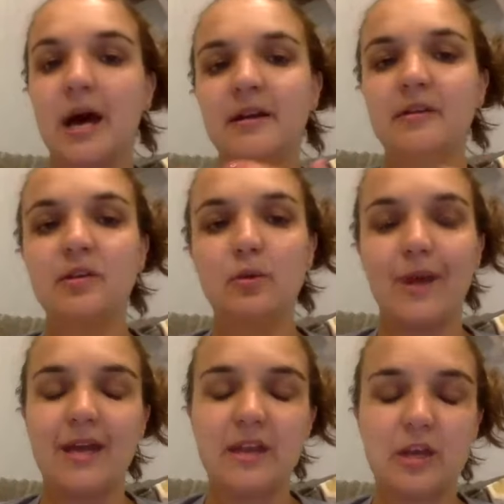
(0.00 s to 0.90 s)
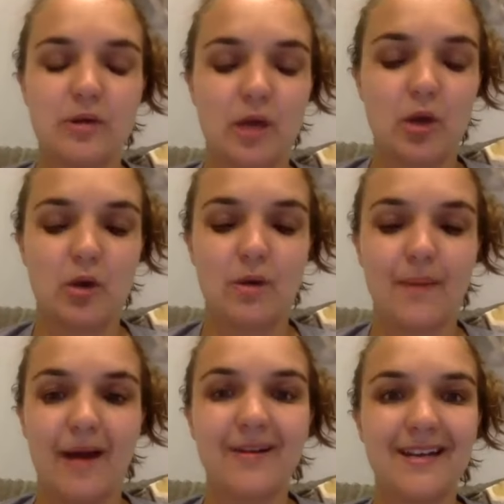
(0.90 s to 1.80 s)
Another way that you can go
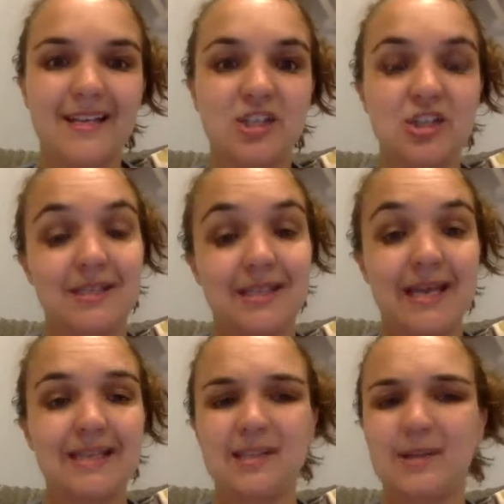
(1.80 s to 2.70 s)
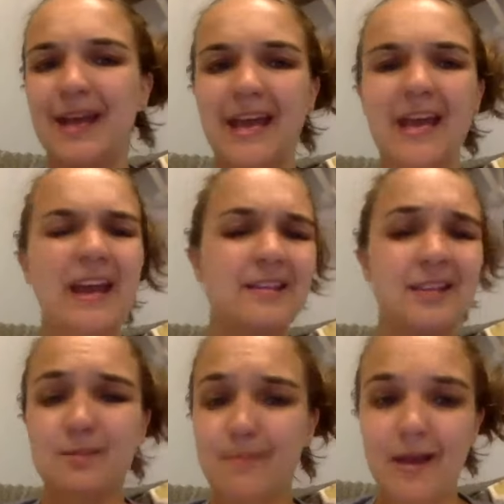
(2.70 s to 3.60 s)
about it is just saying to someone, hey,
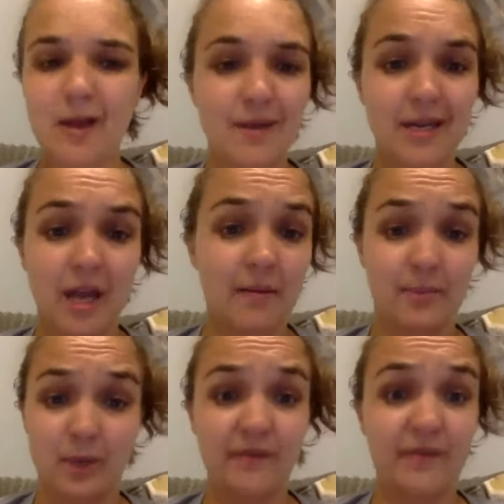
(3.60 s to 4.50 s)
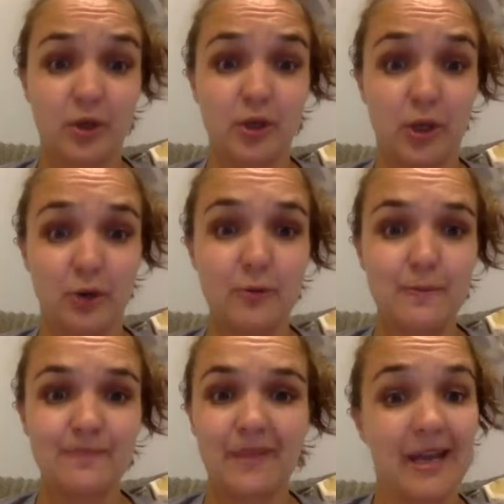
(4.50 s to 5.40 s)
this may or may not be for you.
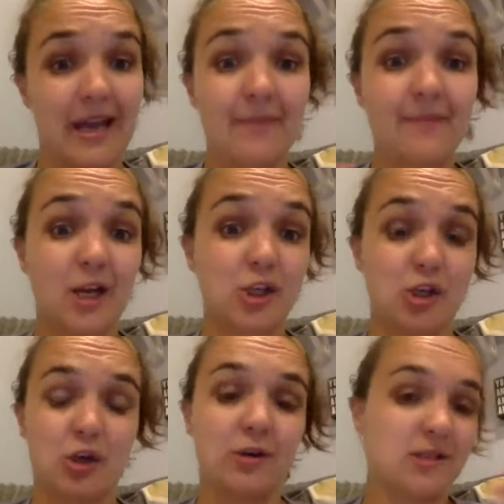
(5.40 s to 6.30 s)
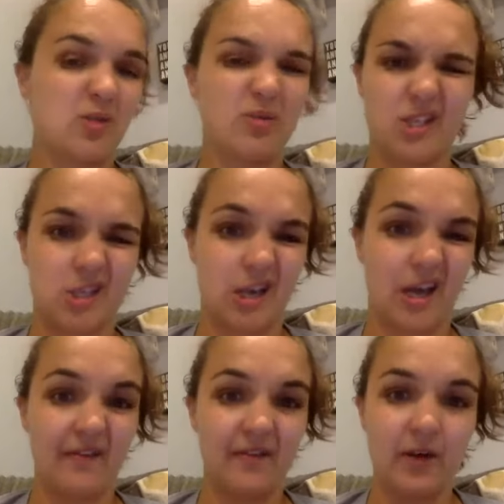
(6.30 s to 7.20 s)
And I'm not sure until we
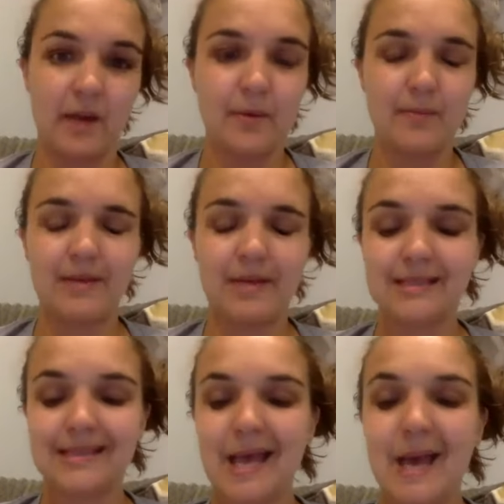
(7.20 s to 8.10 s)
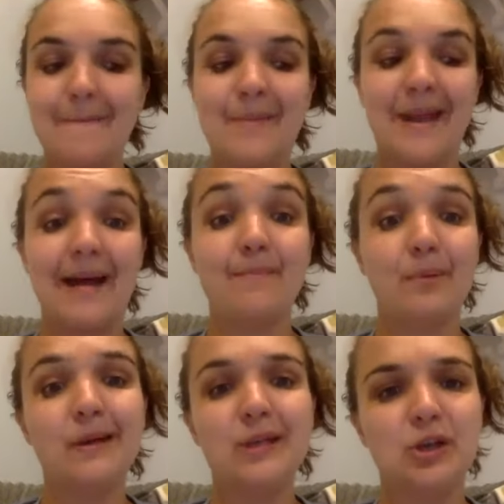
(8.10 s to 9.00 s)
chat for a couple of minutes, but I'm
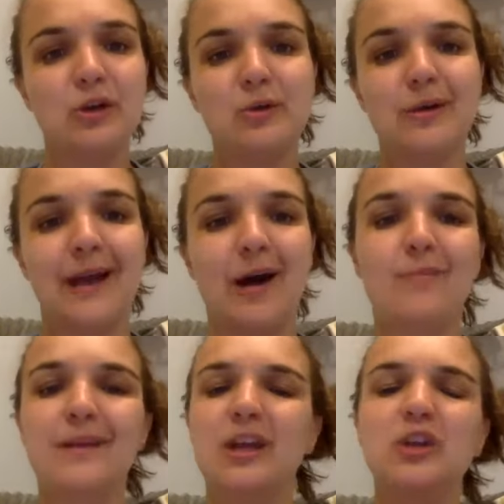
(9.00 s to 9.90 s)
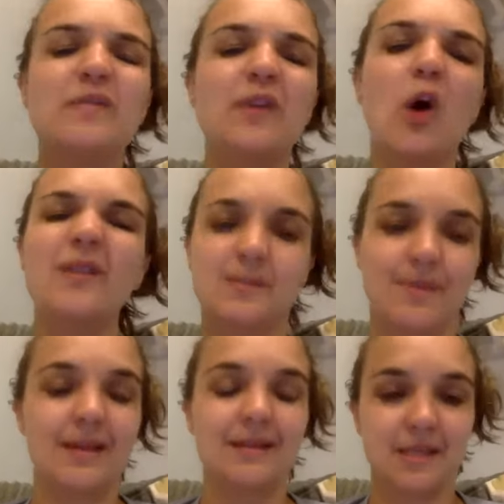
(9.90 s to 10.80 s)
pretty sure you could help me. And you've always
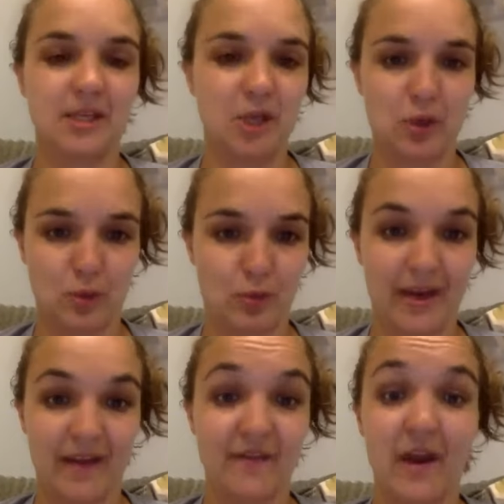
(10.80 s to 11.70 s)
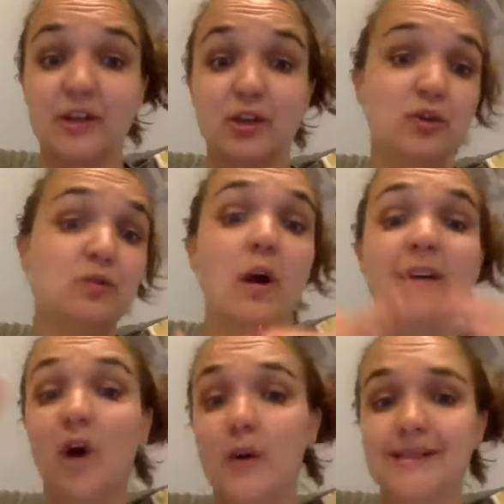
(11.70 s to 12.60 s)
been such a great friend, or you
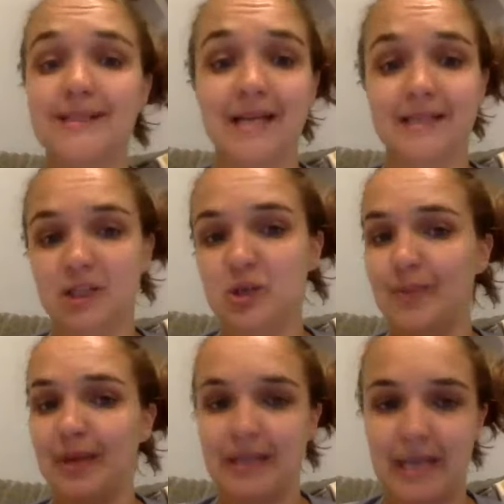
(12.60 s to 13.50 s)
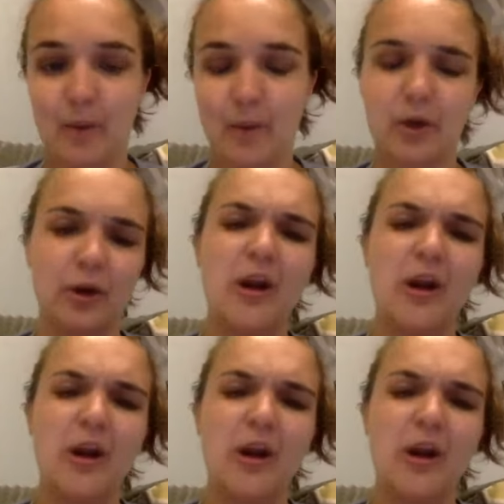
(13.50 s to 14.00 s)
have always had such a big network, or,